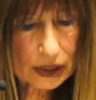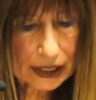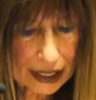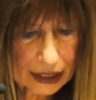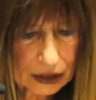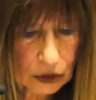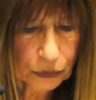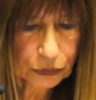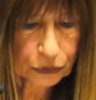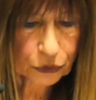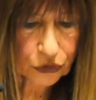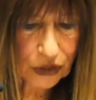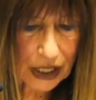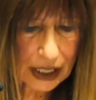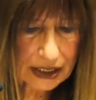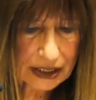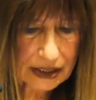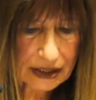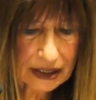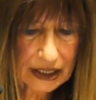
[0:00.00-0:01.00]
lack of
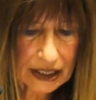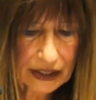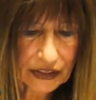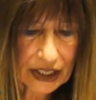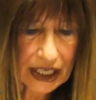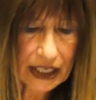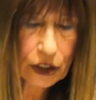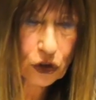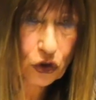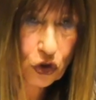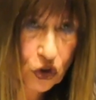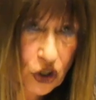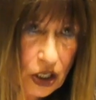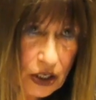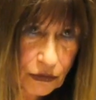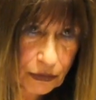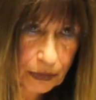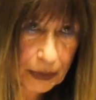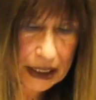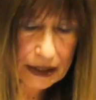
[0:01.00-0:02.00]
trust in the
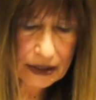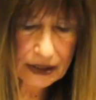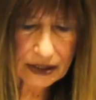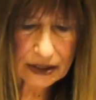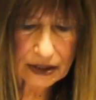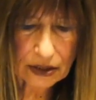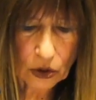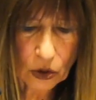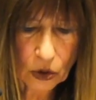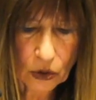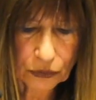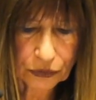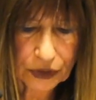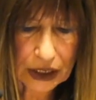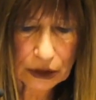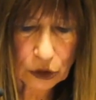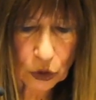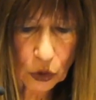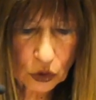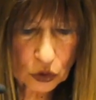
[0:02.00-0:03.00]
achievements of
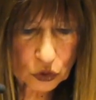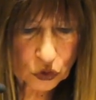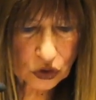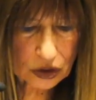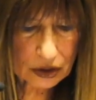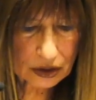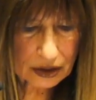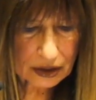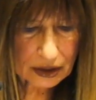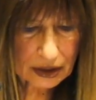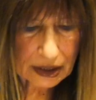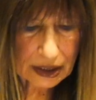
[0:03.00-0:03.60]
technology,